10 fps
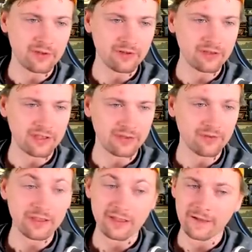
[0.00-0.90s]
So let's just
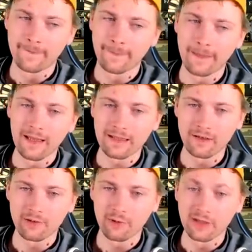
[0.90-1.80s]
do it, and
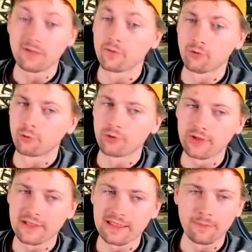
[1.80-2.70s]
another one for
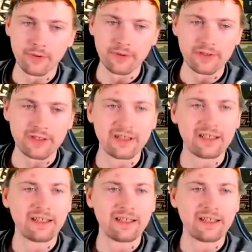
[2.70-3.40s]
260 points,